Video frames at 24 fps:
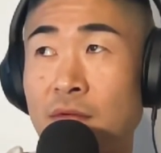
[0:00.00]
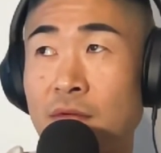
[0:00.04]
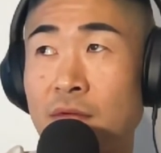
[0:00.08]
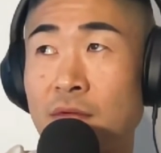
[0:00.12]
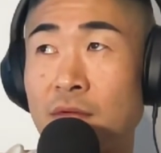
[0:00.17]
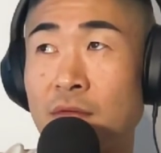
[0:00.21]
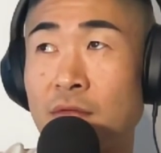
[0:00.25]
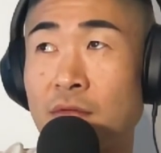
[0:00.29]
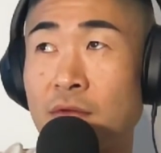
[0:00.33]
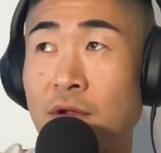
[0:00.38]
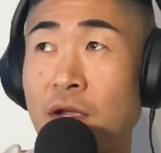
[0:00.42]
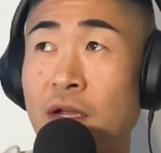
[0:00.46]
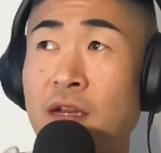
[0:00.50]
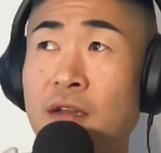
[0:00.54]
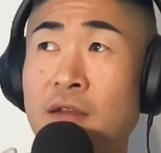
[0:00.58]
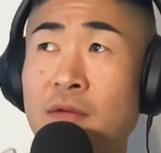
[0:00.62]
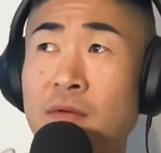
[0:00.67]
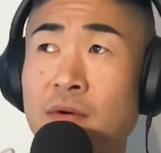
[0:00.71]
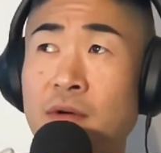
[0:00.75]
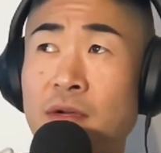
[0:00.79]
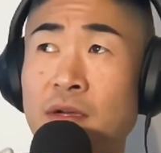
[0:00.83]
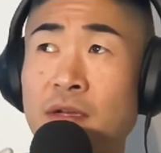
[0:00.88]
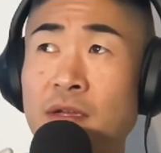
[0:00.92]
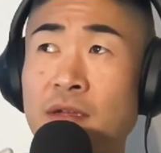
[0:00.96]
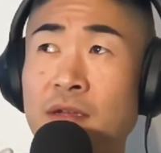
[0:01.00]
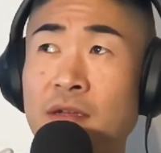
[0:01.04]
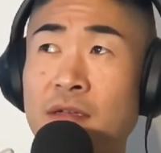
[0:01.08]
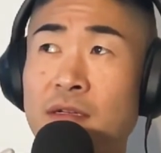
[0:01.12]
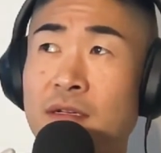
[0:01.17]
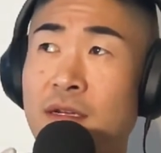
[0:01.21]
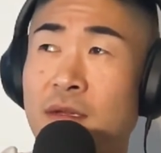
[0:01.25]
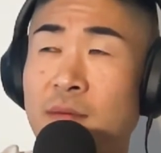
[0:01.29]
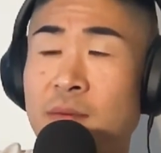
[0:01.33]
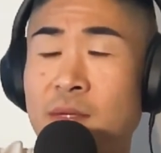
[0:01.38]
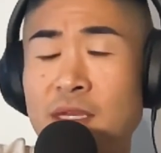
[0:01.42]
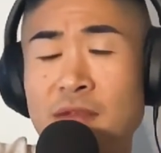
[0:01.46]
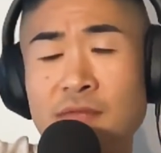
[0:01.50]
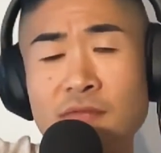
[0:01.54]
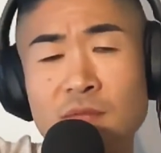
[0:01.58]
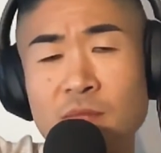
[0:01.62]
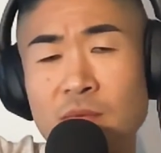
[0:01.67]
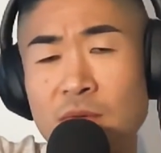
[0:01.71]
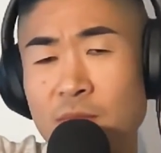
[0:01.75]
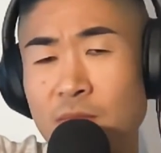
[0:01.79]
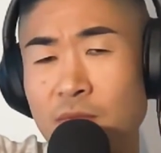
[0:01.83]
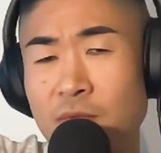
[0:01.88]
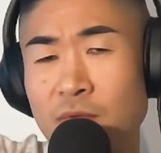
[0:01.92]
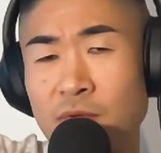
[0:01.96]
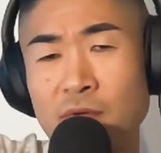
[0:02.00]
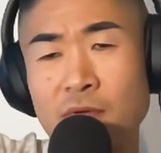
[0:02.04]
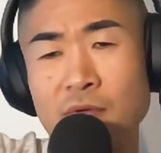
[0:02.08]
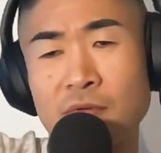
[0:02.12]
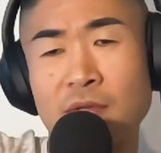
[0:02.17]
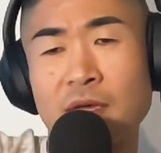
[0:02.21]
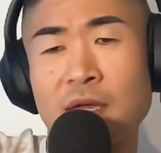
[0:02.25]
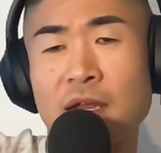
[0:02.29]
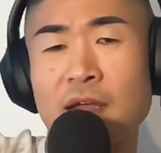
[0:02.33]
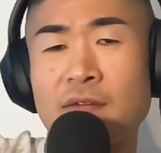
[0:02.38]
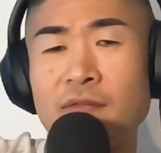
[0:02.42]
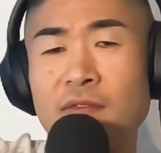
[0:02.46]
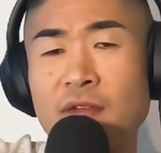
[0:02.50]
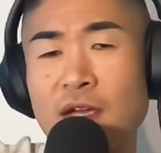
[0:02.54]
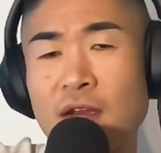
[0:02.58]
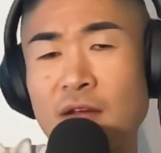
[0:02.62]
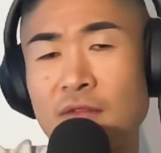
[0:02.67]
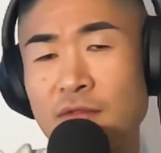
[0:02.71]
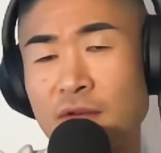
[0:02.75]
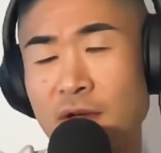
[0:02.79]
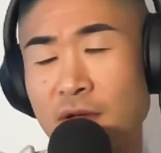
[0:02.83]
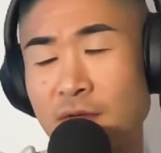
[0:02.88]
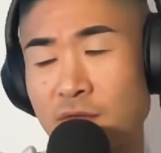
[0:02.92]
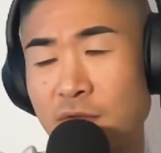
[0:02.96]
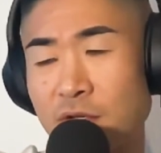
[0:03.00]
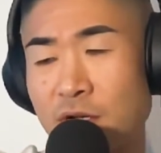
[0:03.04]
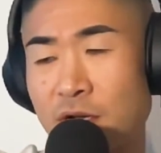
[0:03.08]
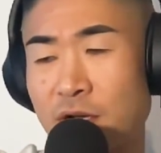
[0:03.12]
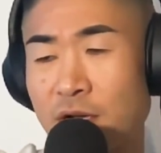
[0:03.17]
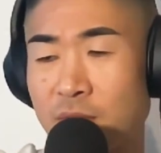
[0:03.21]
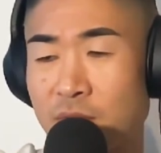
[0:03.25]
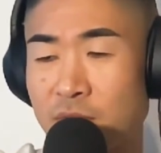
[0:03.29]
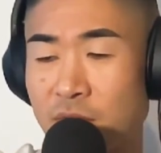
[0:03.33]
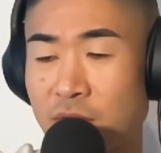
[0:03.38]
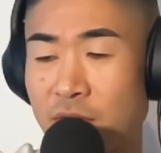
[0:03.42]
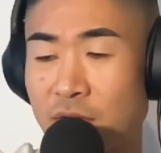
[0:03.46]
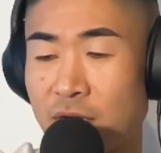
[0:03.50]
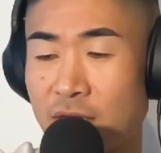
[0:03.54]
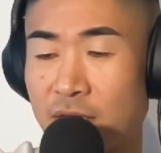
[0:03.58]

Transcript: for anyone. I mean, even people that have 9 to 5 jobs, right?